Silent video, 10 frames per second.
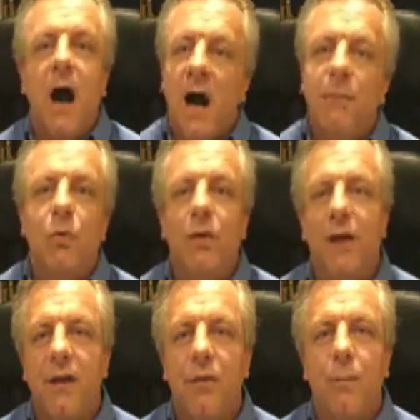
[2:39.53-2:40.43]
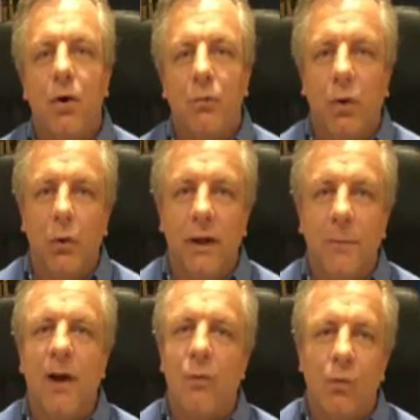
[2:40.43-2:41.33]
I'm going to get the ball rolling
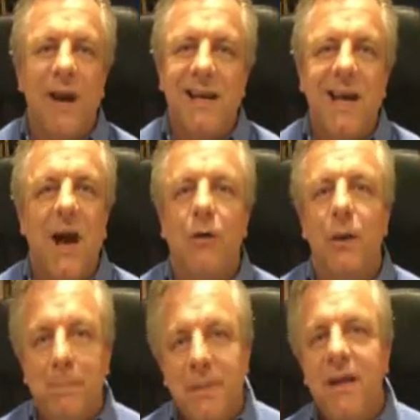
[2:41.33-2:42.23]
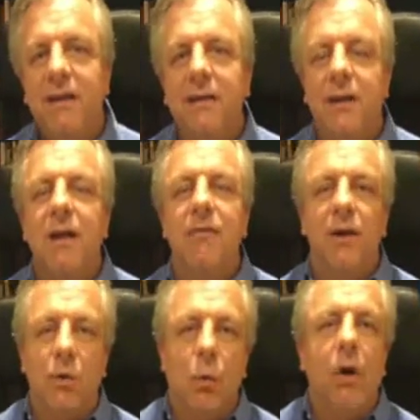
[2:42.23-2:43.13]
by right now immediately
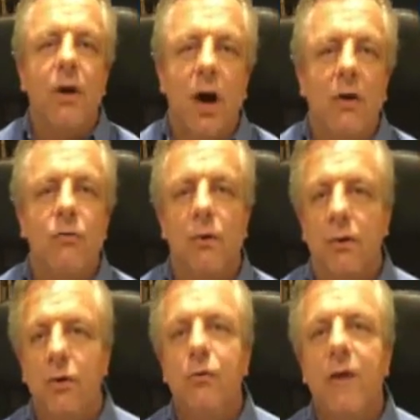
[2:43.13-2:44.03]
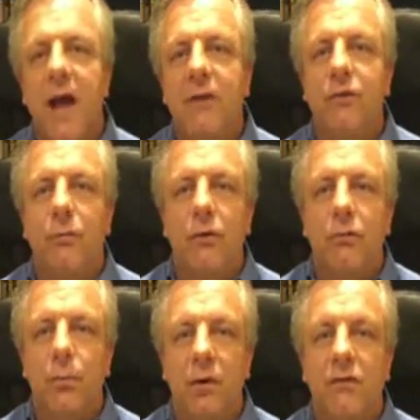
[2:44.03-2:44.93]
giving 100 new Castle
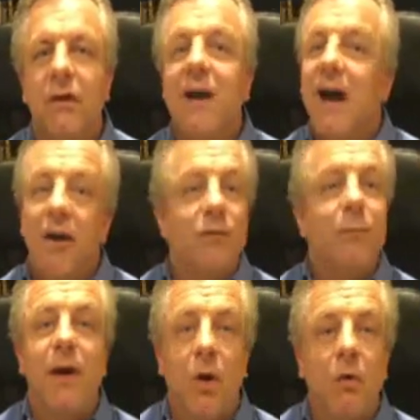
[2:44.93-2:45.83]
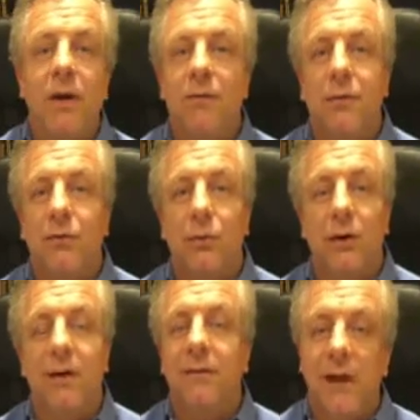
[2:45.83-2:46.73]
Rose books out of my own
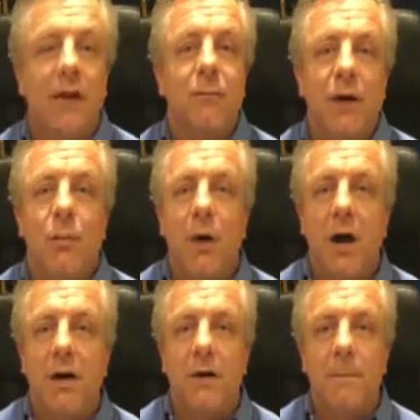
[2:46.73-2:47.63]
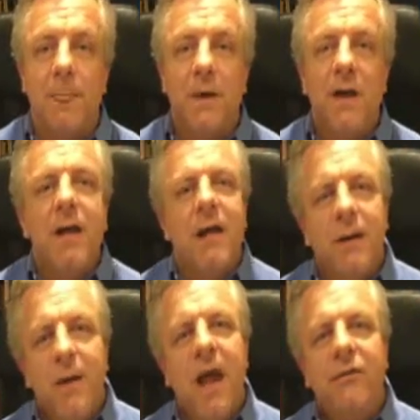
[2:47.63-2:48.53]
inventory and out of my own pocket. And
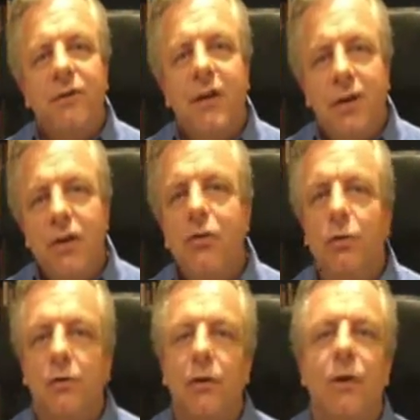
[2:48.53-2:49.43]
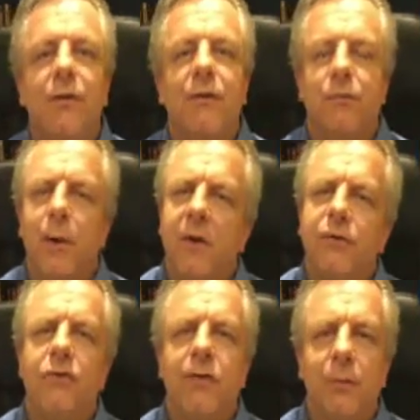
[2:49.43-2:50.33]
I'm asking you to look at the
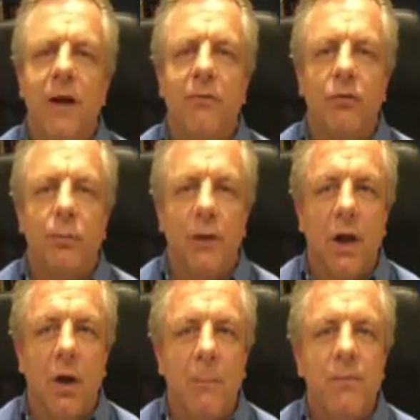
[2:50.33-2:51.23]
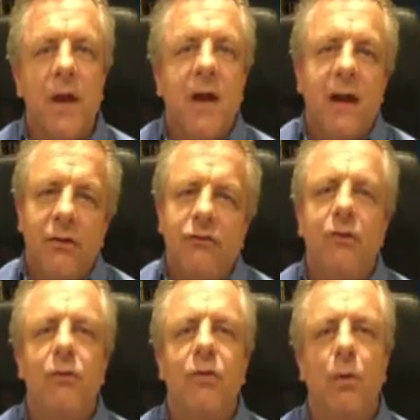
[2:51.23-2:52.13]
sponsorship levels below and
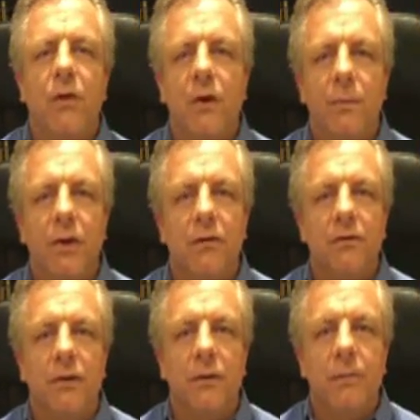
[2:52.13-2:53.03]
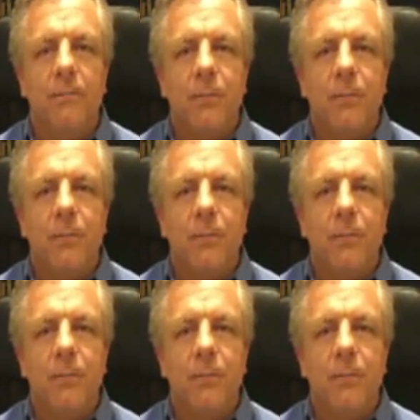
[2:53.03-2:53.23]
choose the one that appeals to you.